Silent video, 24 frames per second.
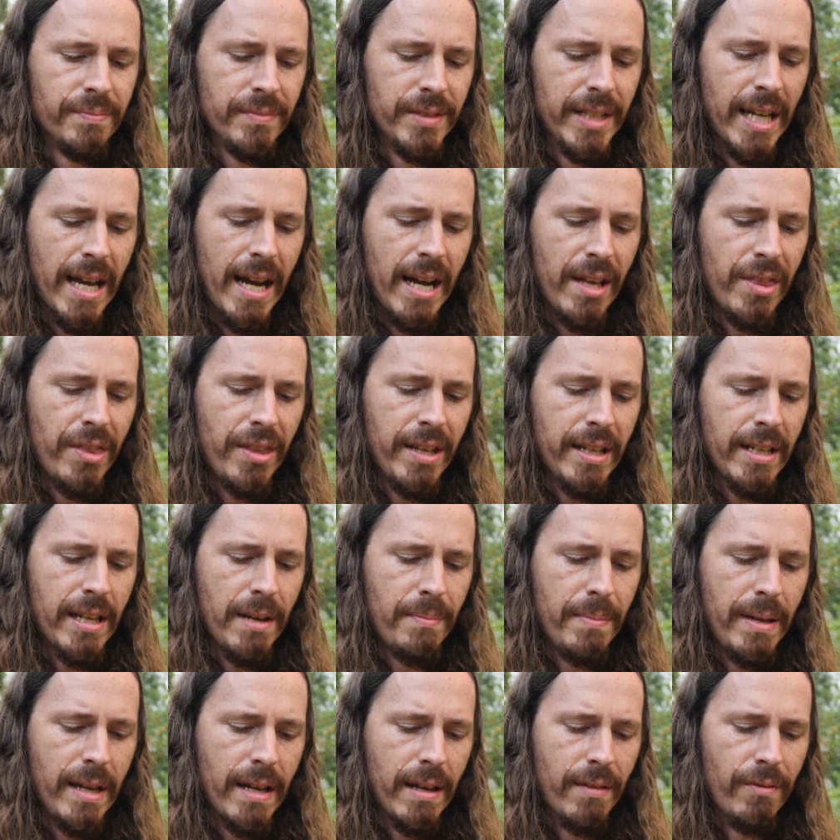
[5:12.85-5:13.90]
yeah, I think I
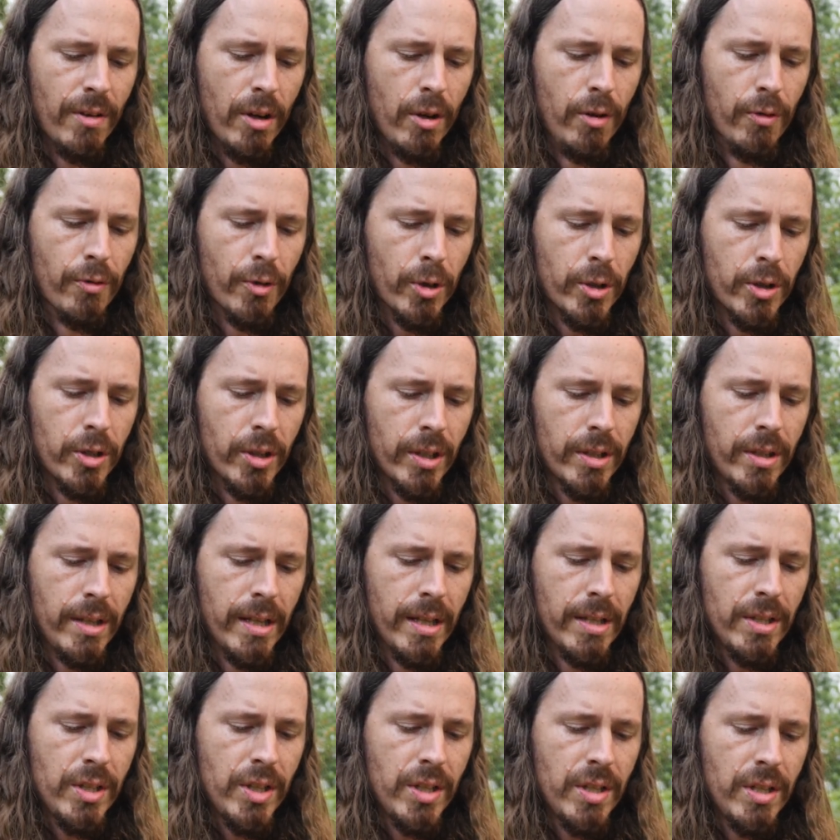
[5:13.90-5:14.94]
may have overcooked
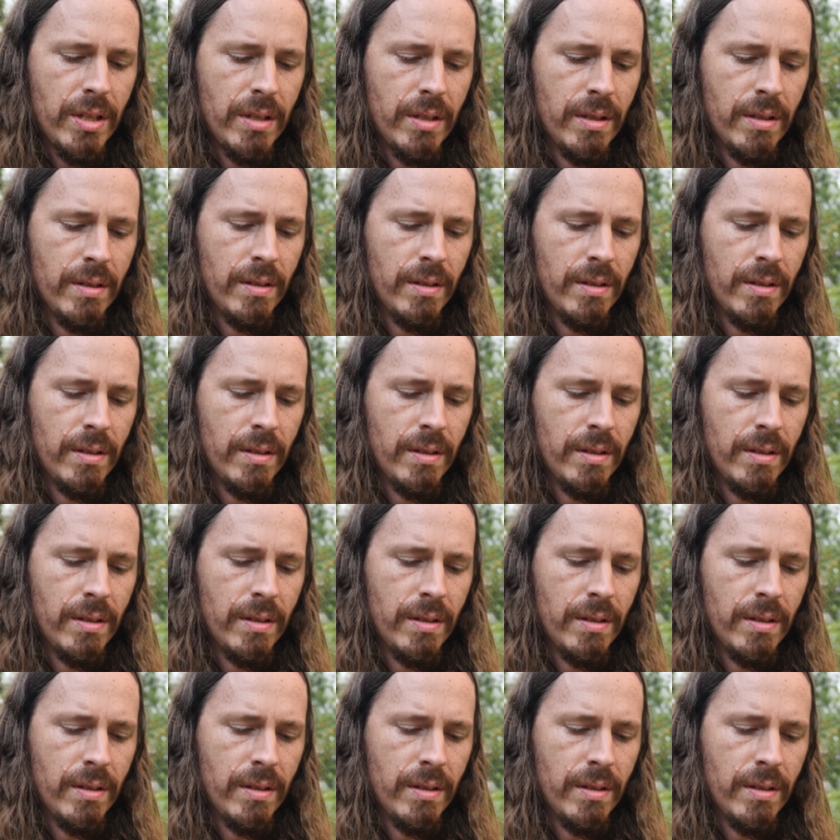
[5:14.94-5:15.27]
this.